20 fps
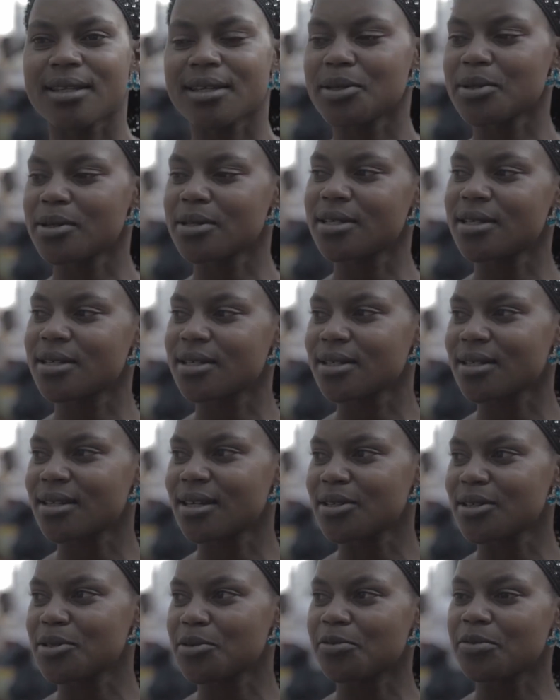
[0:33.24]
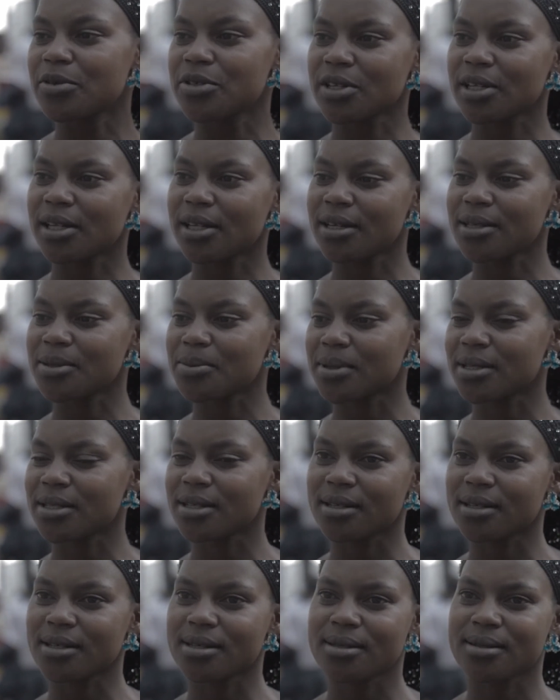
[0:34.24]
don't get to visualize what
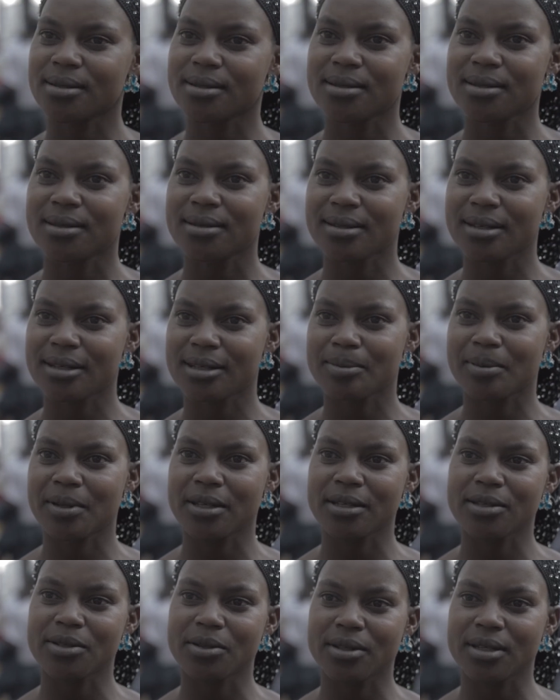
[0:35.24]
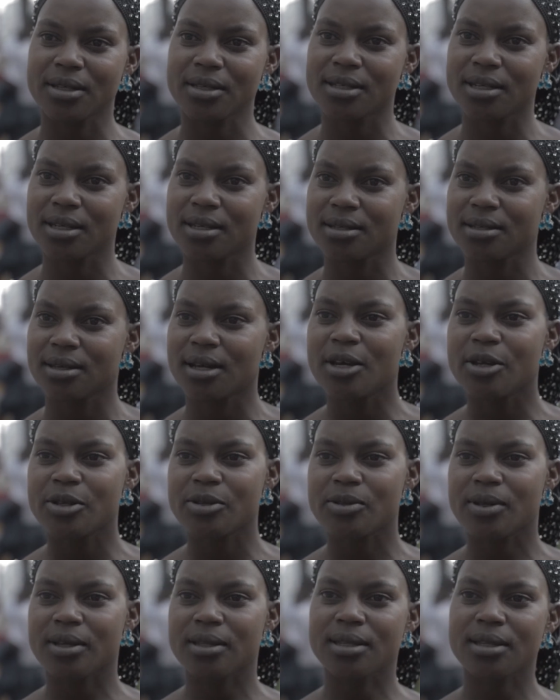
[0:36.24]
takes place on the stage. So I
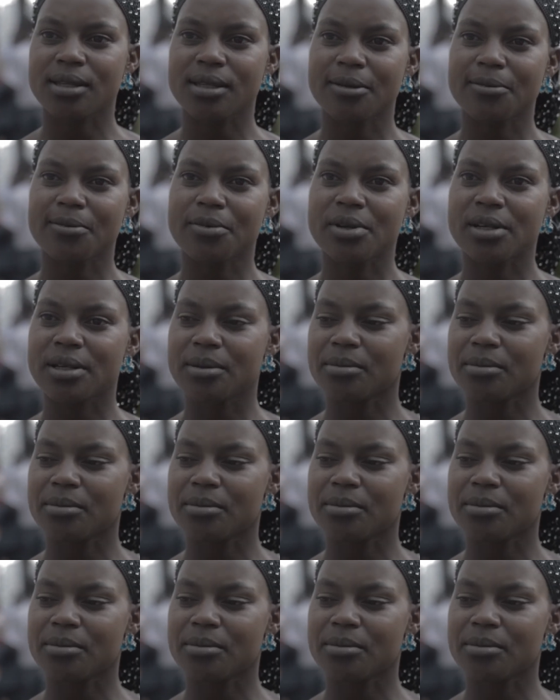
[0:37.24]
think they've really